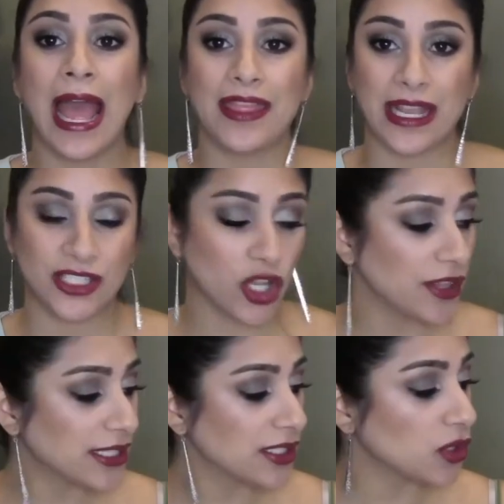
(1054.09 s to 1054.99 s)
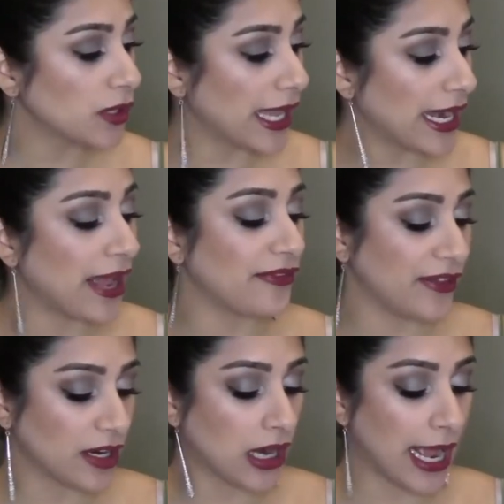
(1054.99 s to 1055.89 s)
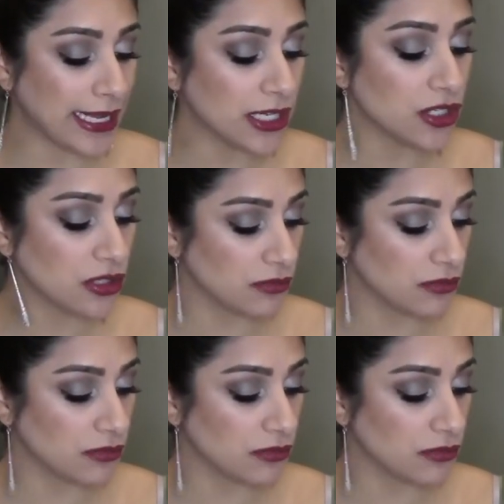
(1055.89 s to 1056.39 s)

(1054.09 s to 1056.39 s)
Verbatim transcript: and I saw this little kit, I figured I can